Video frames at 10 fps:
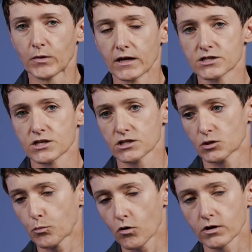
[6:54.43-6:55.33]
places and
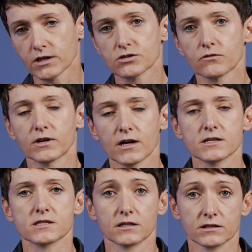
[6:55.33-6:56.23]
pockets of
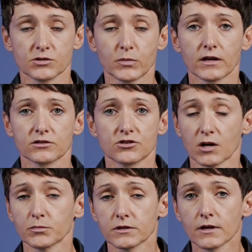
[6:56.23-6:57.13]
gas that it's being
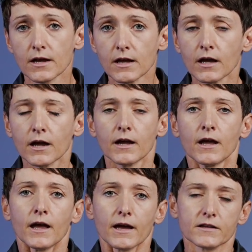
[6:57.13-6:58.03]
trapped.
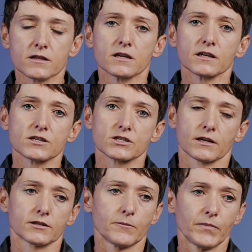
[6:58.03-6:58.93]
And the thing is
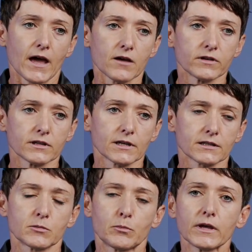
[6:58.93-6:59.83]
that having
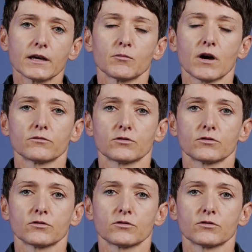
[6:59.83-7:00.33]
that big amount